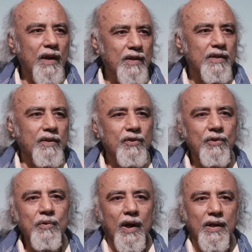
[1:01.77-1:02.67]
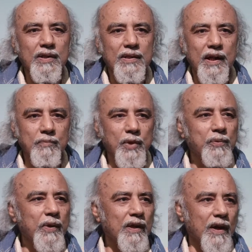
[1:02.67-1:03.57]
us and through us and
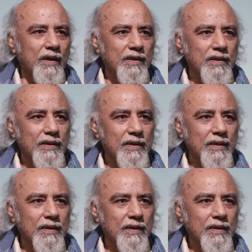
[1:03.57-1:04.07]
between us.